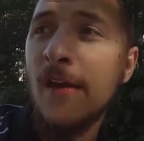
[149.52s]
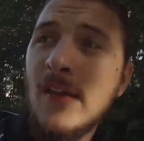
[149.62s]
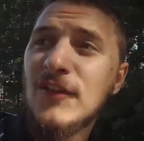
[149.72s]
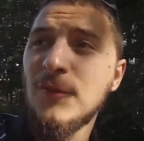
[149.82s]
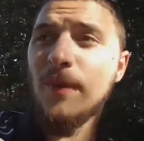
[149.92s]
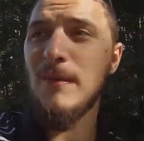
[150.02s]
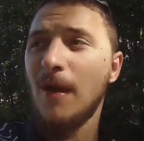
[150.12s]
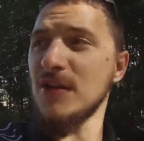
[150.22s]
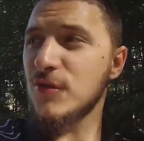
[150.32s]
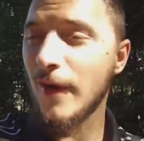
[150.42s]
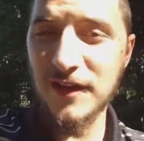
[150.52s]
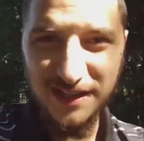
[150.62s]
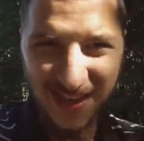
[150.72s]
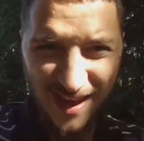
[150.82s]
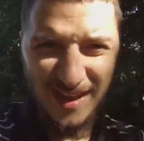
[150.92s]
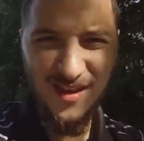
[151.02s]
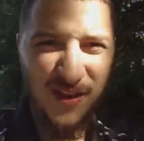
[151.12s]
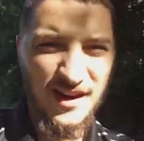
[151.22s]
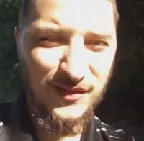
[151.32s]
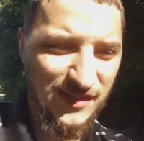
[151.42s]
This is pretty much when I was a kid,
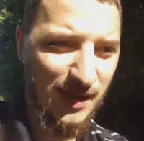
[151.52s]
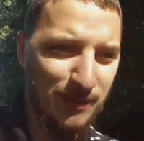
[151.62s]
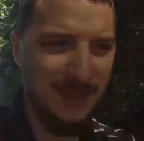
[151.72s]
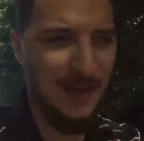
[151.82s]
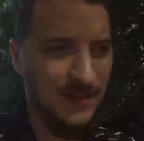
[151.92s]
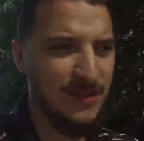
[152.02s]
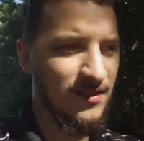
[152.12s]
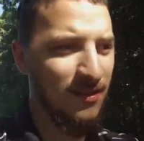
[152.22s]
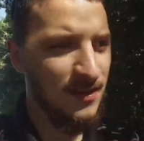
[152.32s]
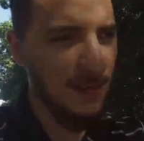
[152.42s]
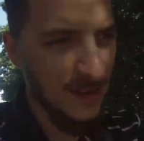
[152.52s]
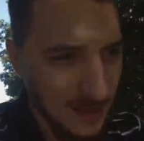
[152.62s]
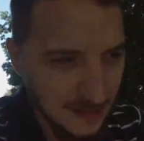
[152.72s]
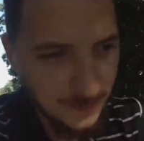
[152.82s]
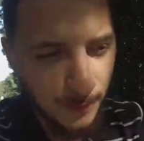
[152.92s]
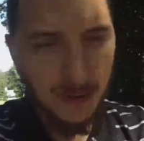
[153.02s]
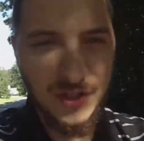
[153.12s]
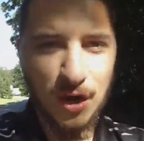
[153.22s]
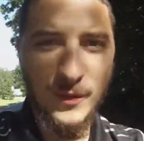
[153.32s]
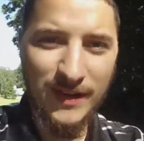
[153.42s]
I was at Deba's house. It's pretty
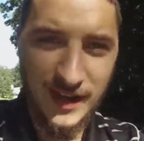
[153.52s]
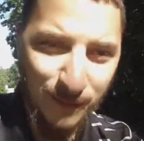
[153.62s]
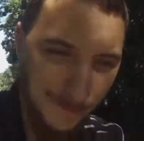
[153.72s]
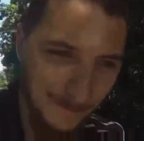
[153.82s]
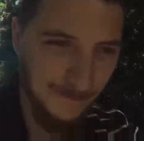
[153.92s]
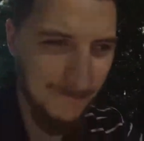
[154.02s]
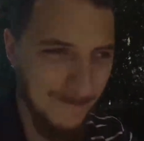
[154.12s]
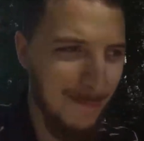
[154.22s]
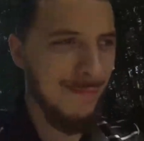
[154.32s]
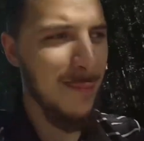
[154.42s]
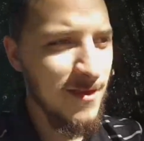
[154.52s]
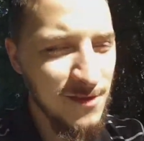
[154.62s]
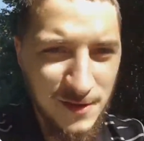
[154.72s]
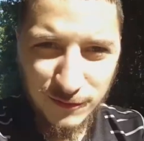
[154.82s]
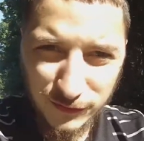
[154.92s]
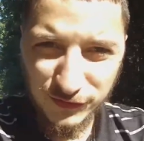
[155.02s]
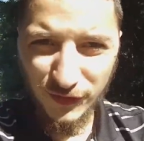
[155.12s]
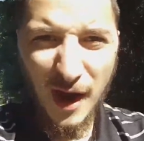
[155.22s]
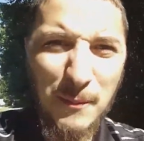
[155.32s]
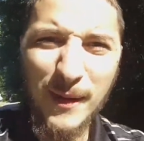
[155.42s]
much all we did was
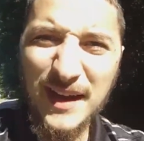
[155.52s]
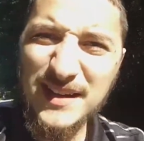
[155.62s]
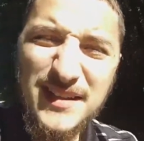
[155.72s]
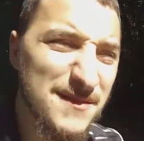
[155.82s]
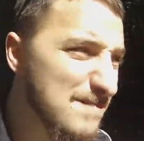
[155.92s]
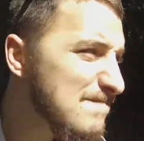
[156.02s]
ride bikes.